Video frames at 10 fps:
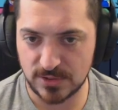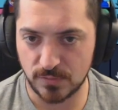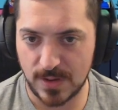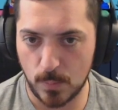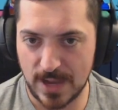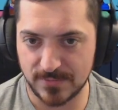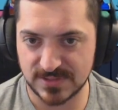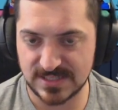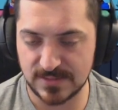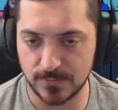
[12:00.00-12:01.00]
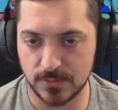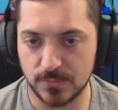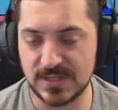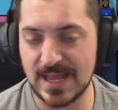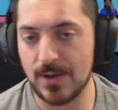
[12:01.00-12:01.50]
drop wide receiver,
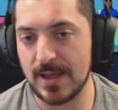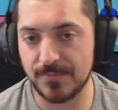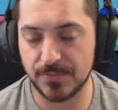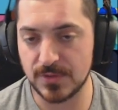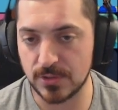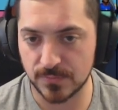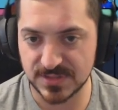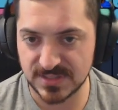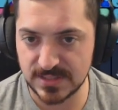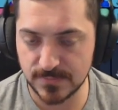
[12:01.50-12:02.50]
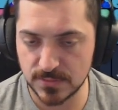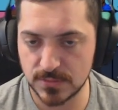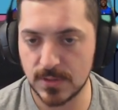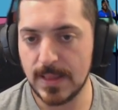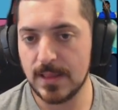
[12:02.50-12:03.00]
we now have 3 good
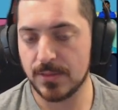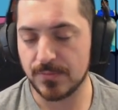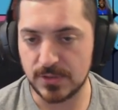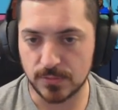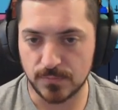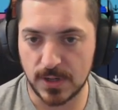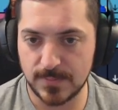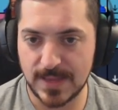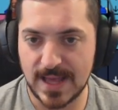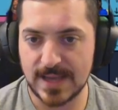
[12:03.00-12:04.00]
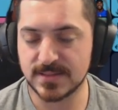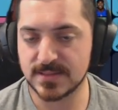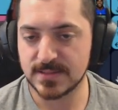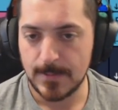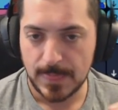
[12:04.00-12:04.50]
receivers, 3 good running
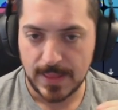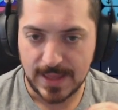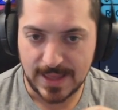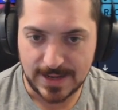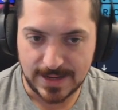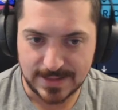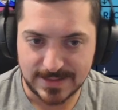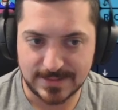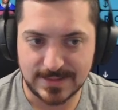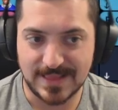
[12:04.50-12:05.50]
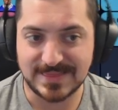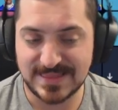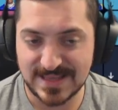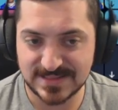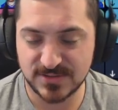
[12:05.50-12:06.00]
backs. And at
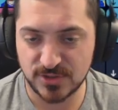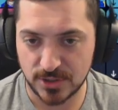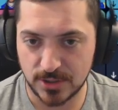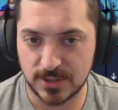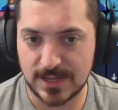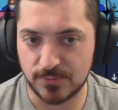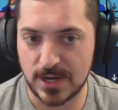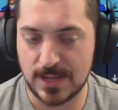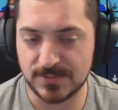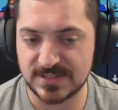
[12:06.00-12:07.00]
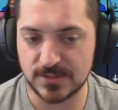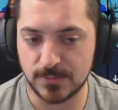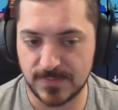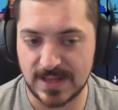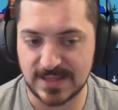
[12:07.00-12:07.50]
this turn, I probably still
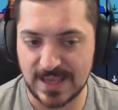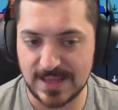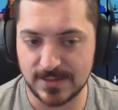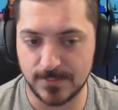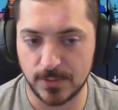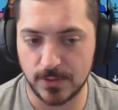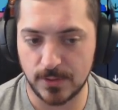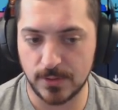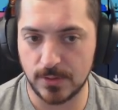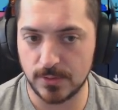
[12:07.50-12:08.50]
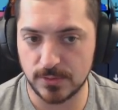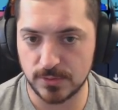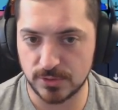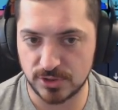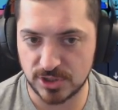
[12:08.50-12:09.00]
would have had Caleb.
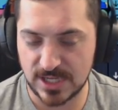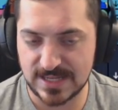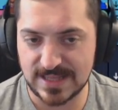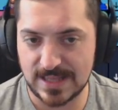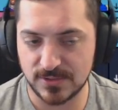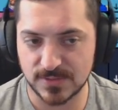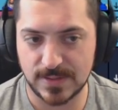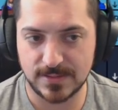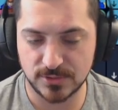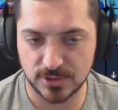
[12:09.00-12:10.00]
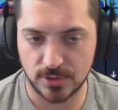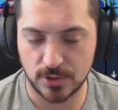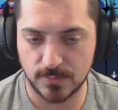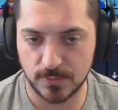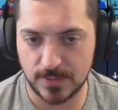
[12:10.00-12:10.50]
Jaden Daniels went,
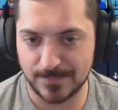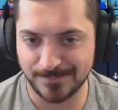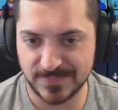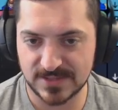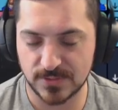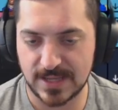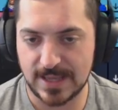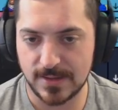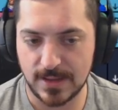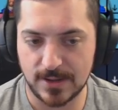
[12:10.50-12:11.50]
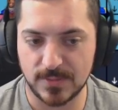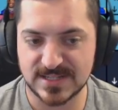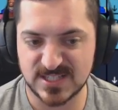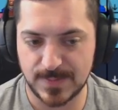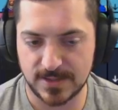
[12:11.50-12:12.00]
Herbert went. That's okay. I don't want
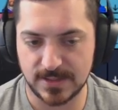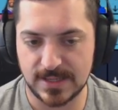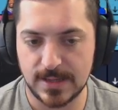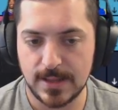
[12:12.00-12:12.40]
to speculate.